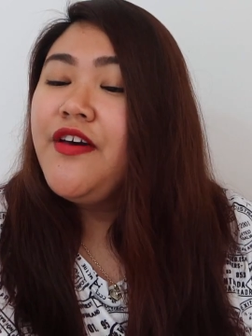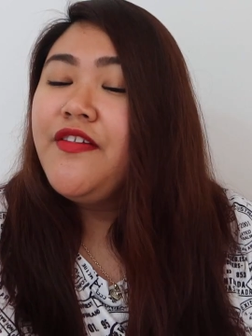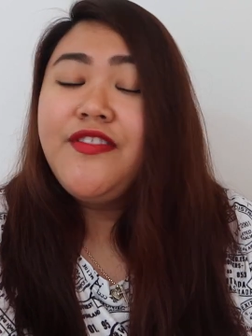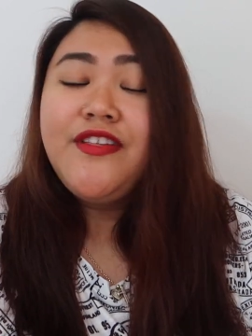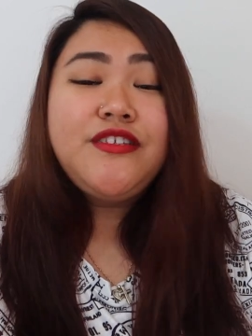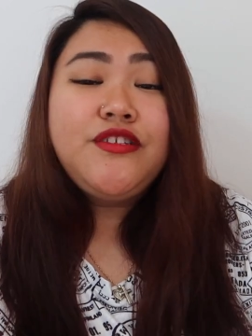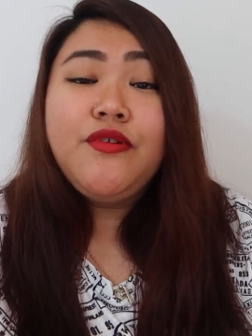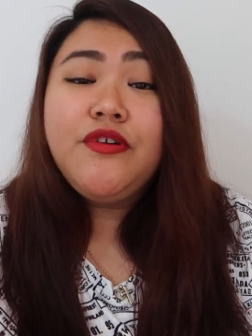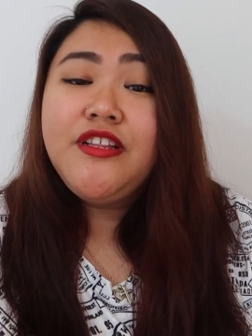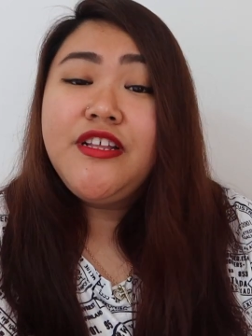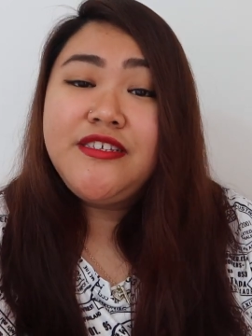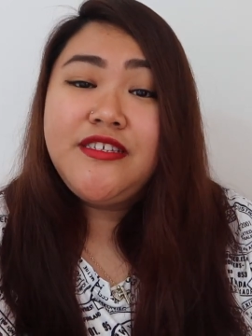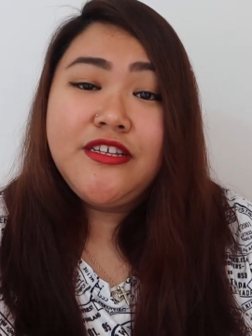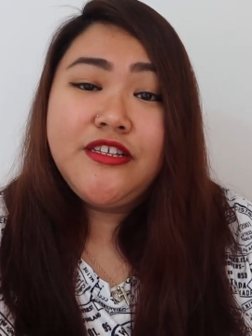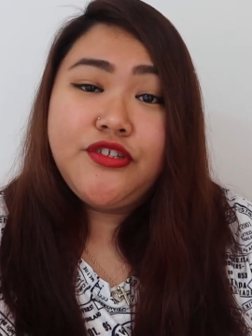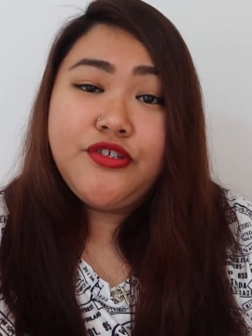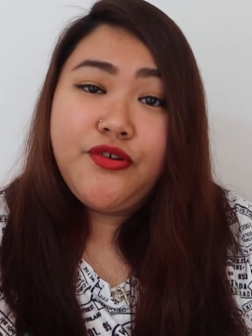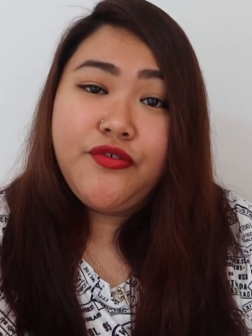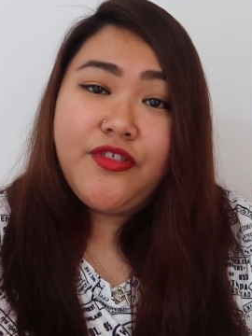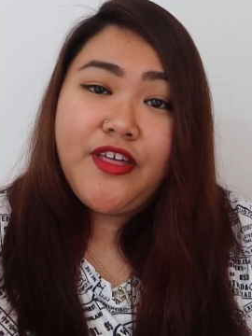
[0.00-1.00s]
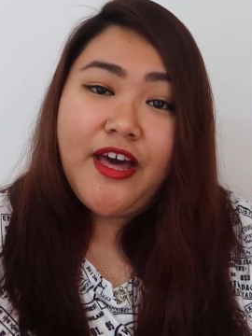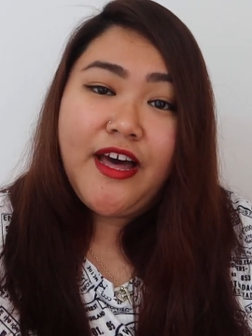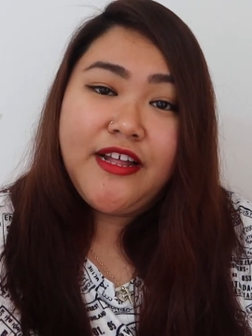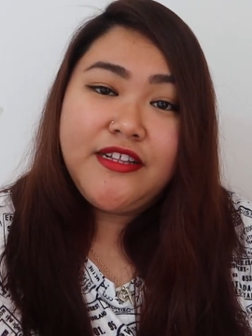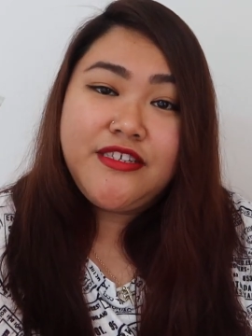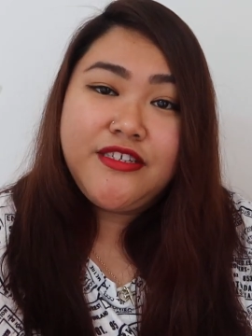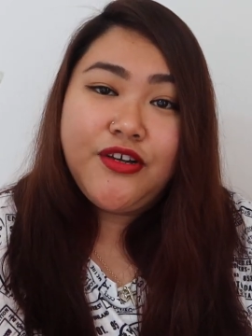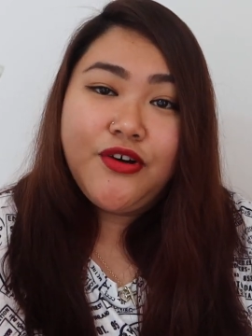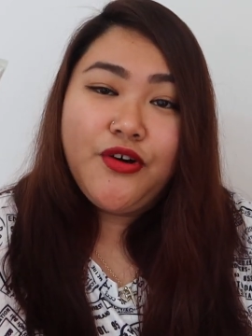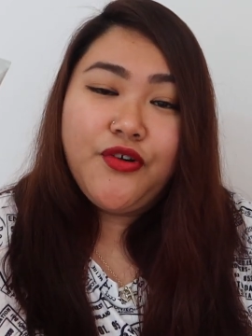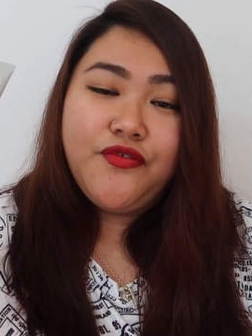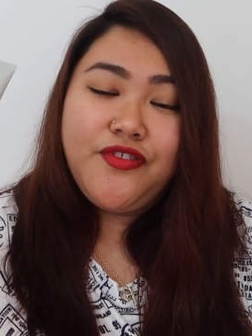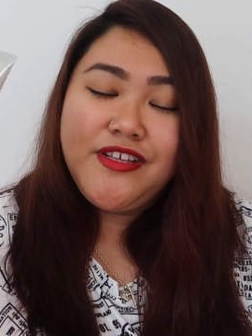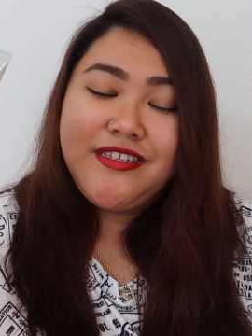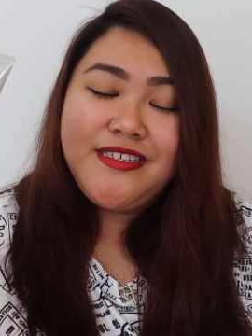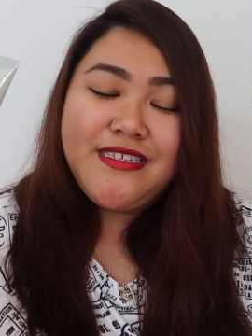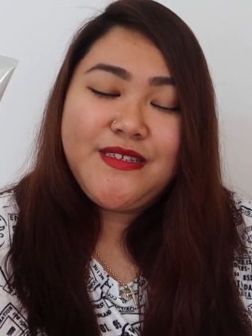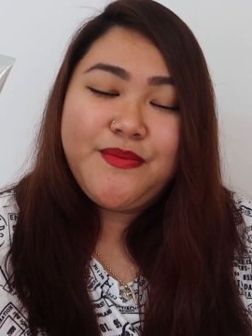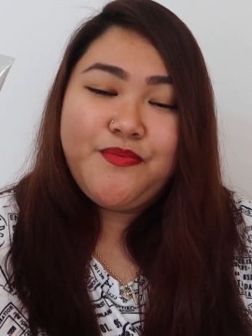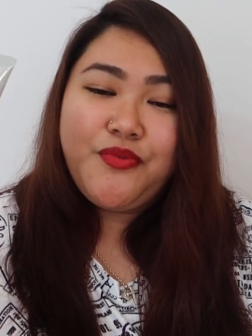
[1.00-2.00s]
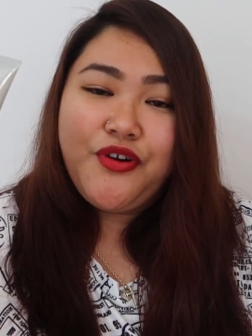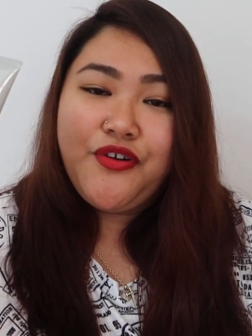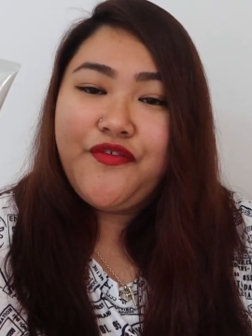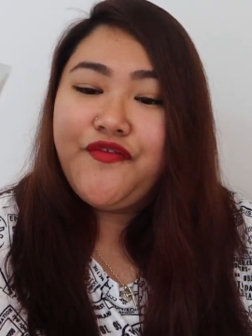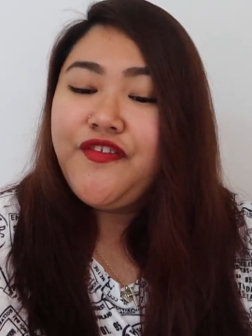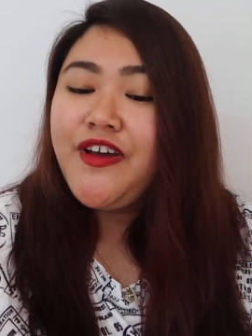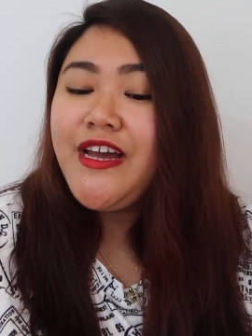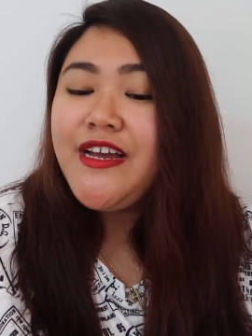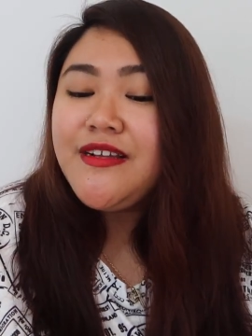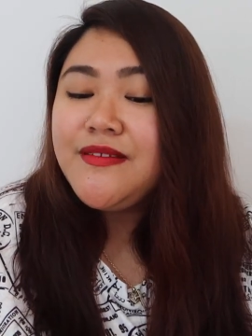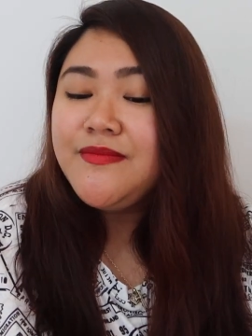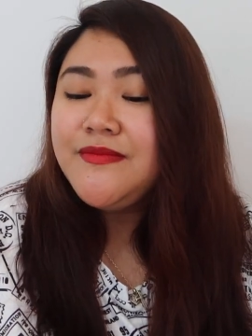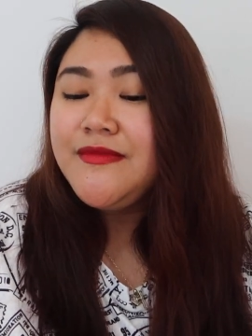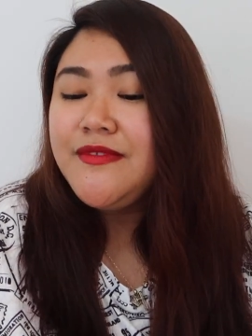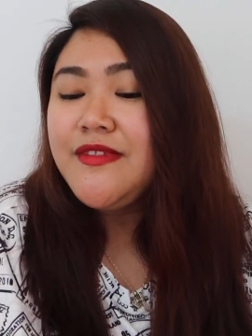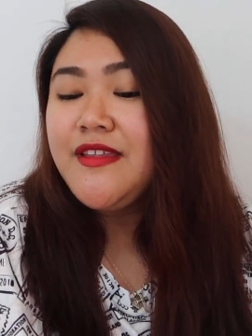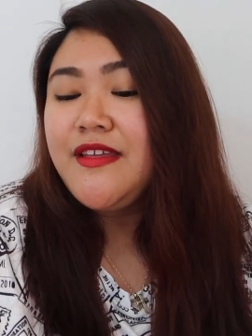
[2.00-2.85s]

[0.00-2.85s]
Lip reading: this one doesn't do that. So this is perfect.